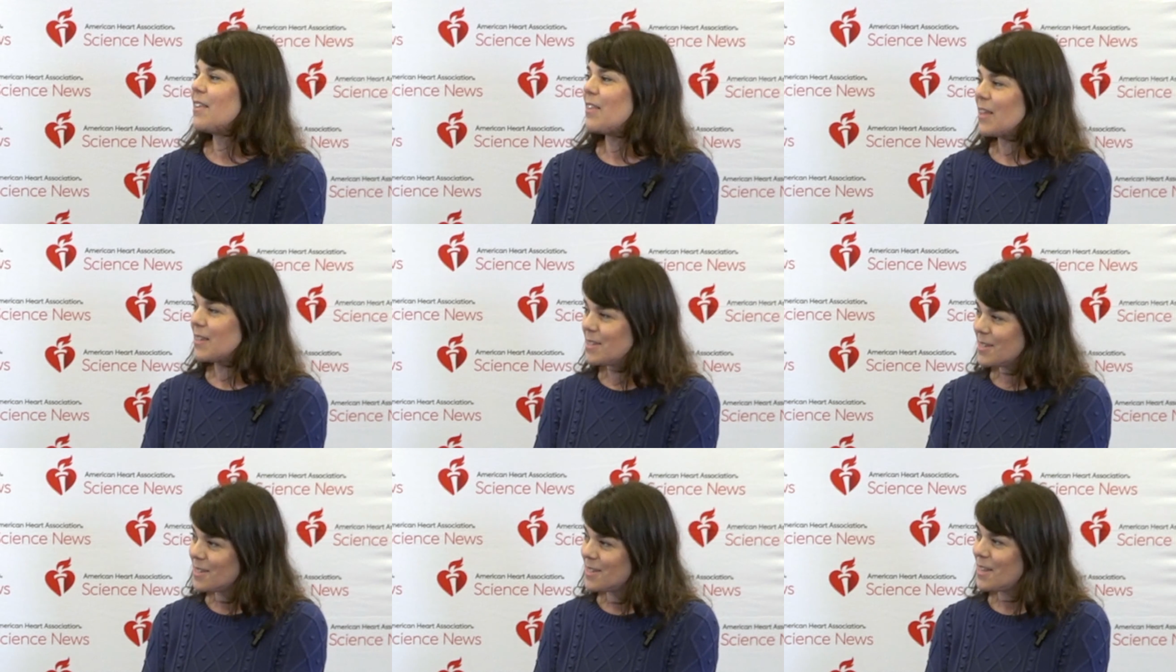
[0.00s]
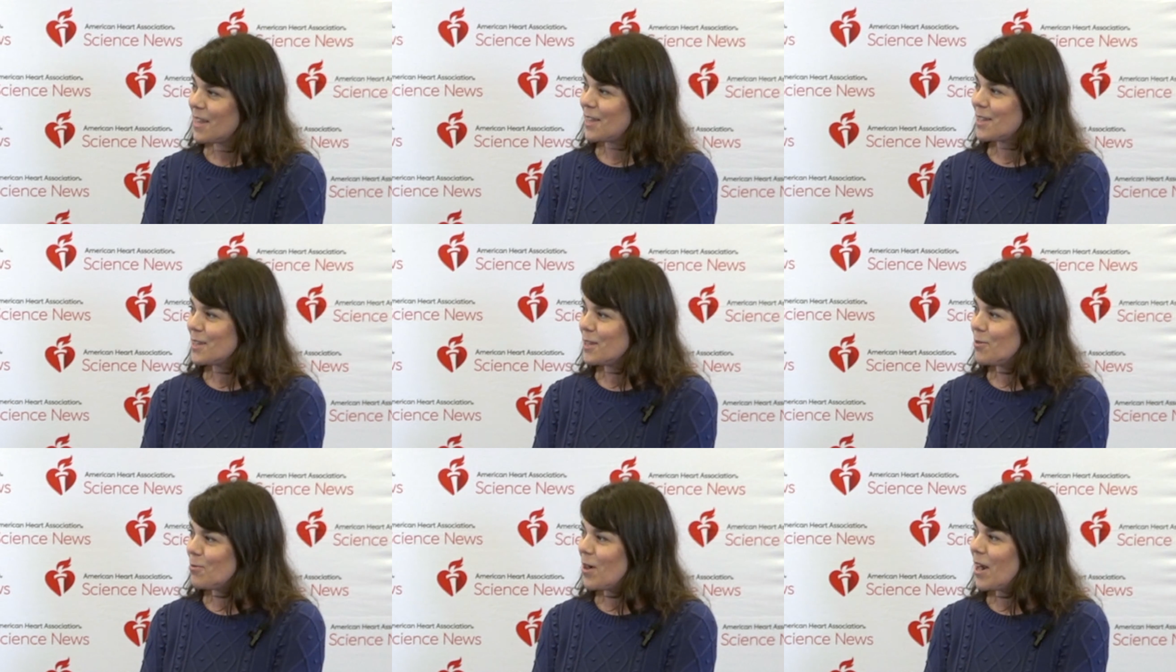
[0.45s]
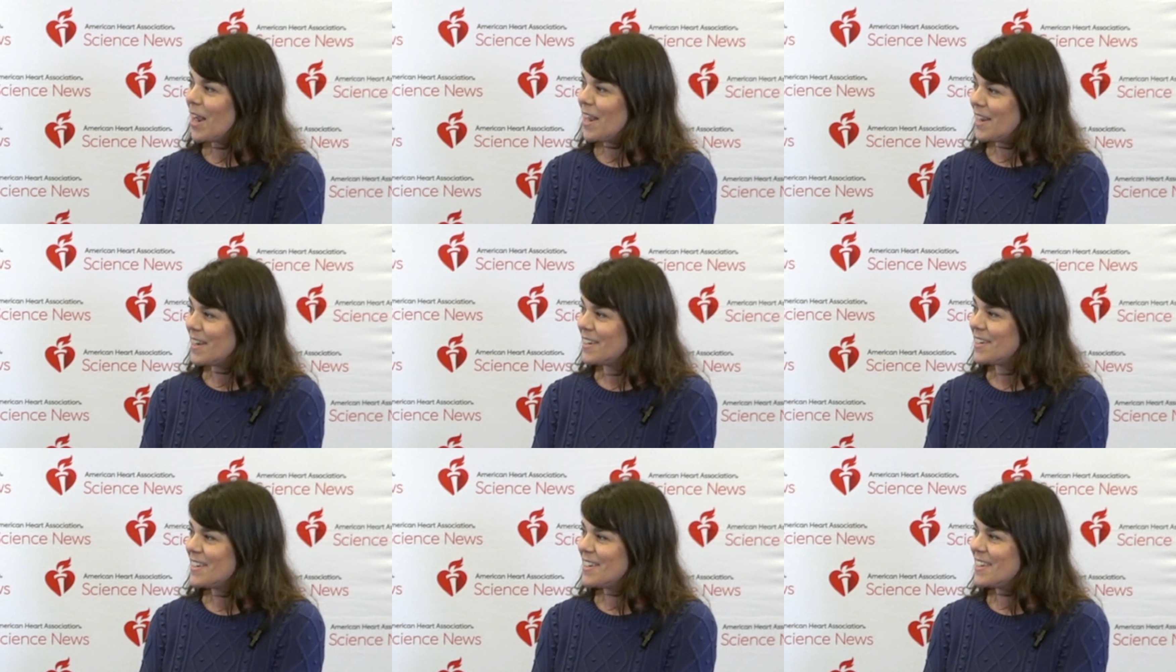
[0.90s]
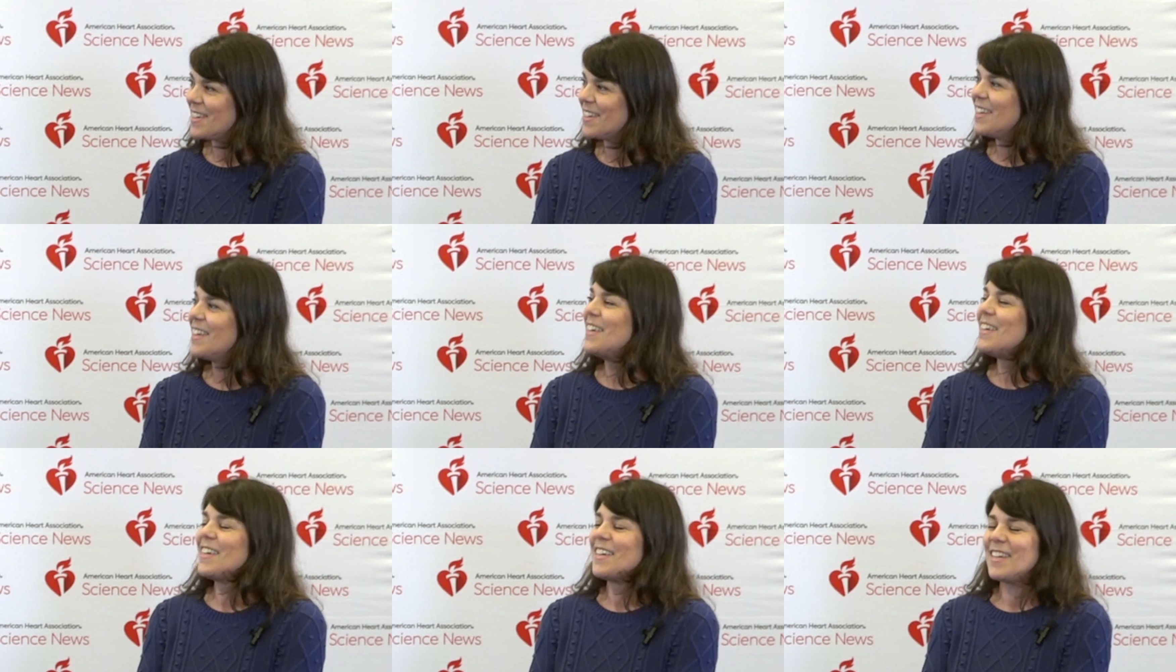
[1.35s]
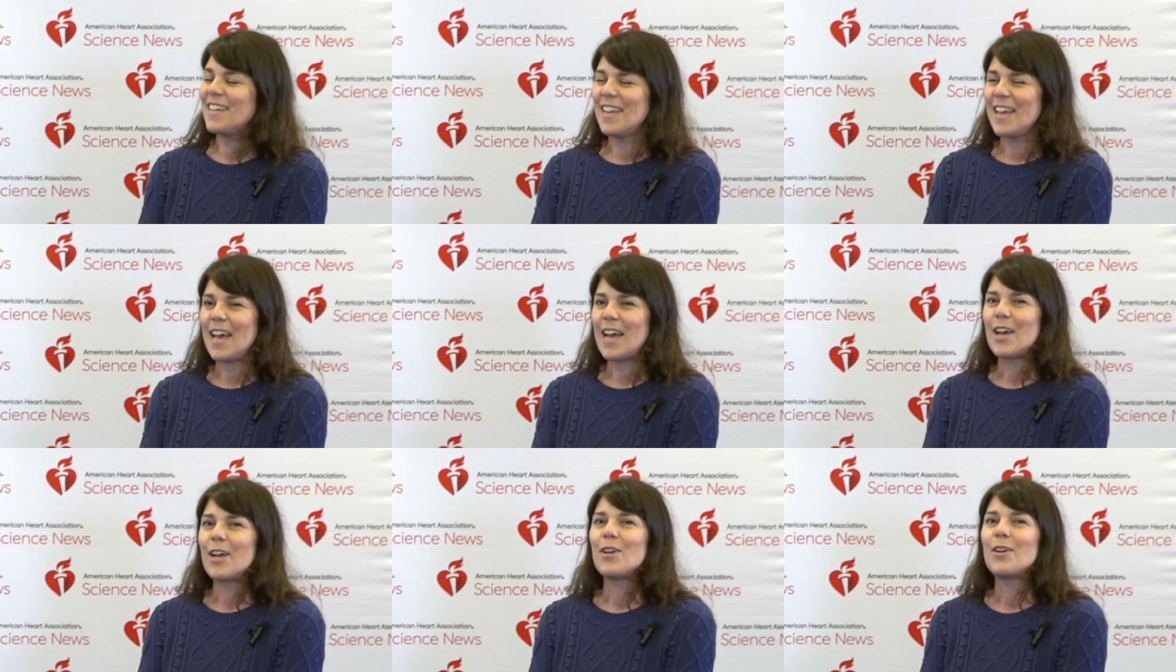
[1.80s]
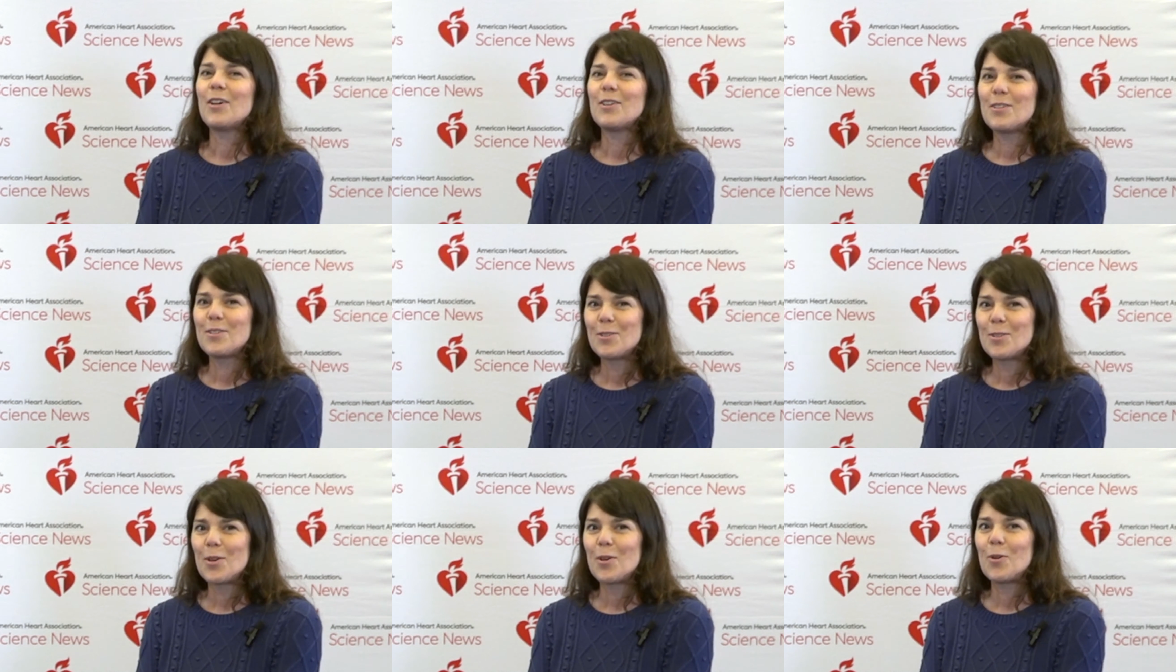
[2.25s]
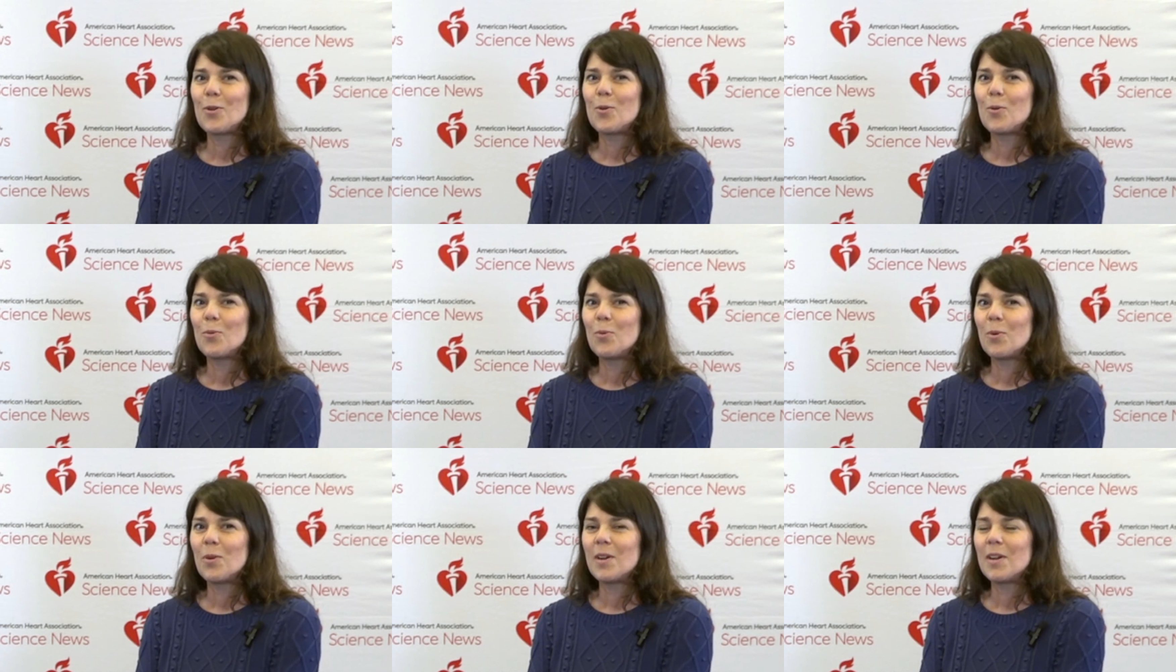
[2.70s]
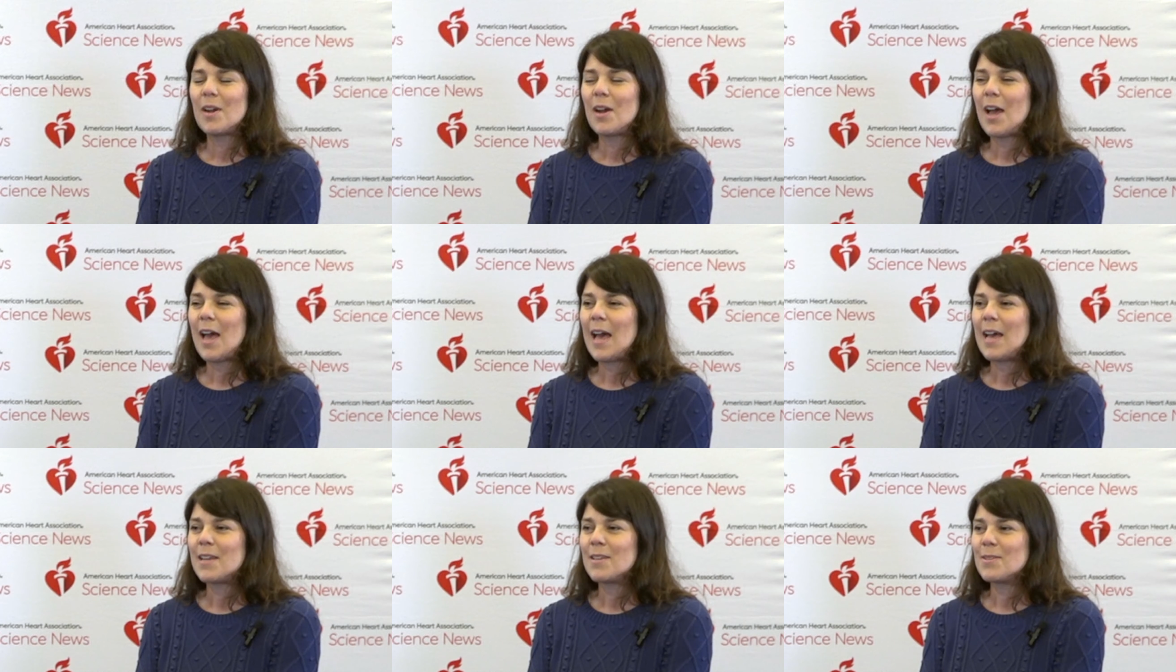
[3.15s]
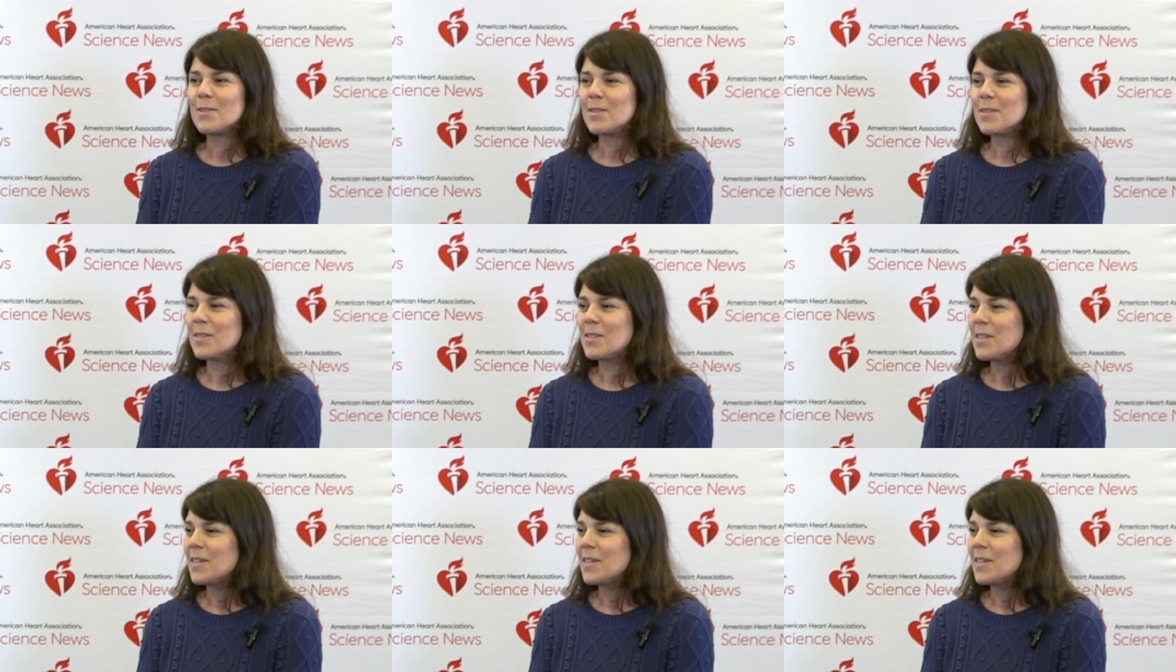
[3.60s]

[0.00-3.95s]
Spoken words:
That's exactly right. Yeah, so as